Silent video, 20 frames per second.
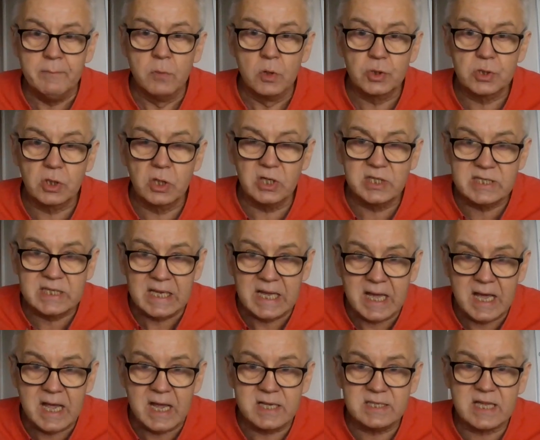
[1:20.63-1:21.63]

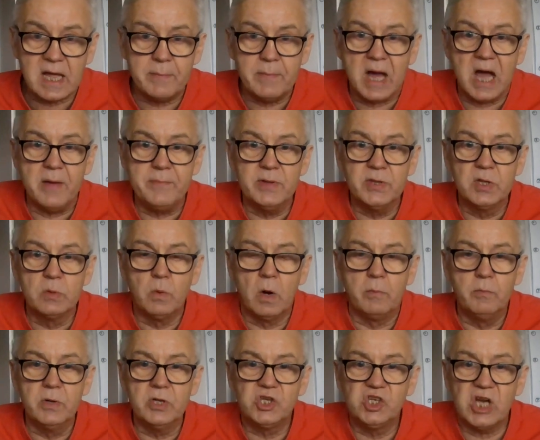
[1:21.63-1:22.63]
Musketeers, that might have been the
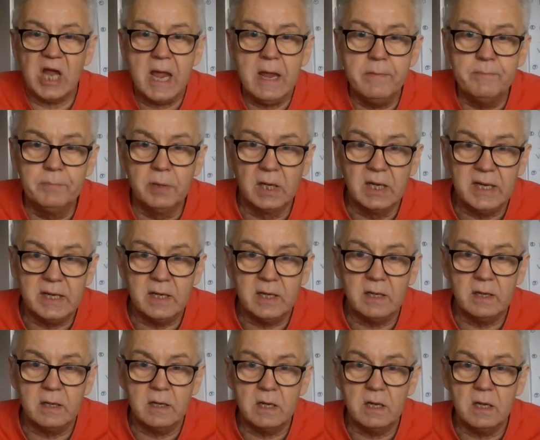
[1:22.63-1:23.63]
one with Chamberlain
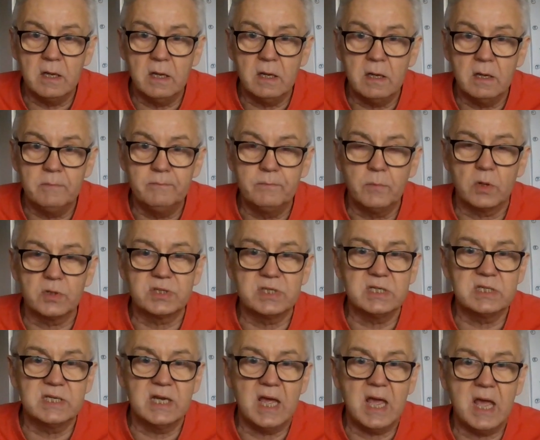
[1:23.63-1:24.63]
and what's
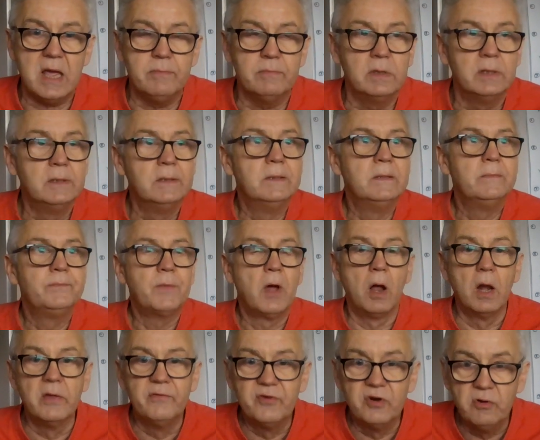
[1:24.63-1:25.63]
his name?
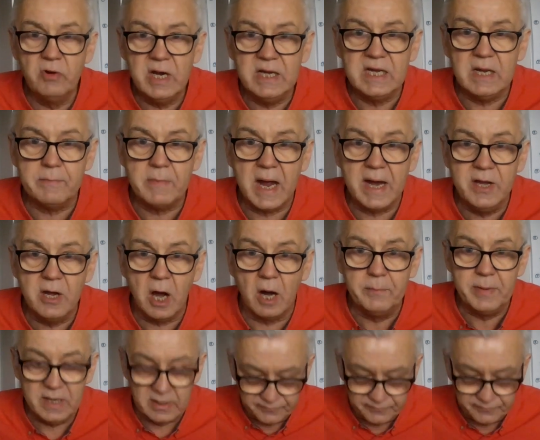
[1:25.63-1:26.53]
Oliver Reed, it might not have been,